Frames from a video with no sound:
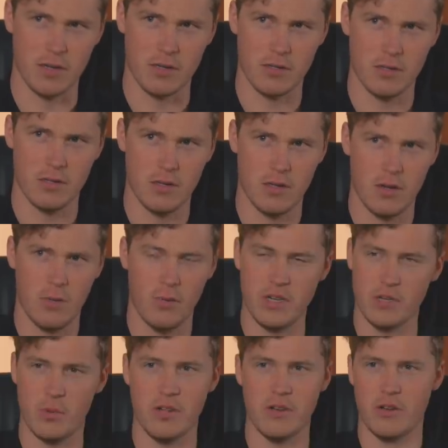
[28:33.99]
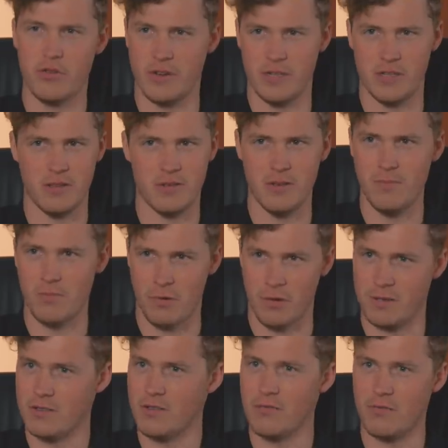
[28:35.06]
It does, which it will does. increase the
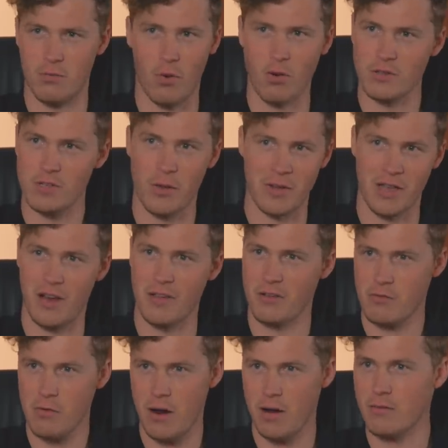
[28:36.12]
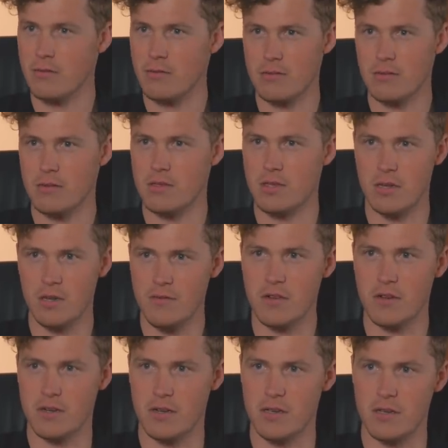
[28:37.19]
price of what's coming out of the ground, which is essentially
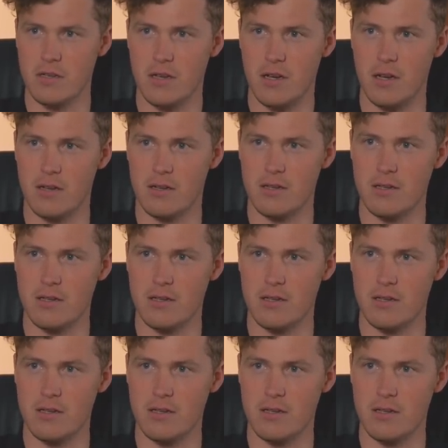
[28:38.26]
food. Yeah.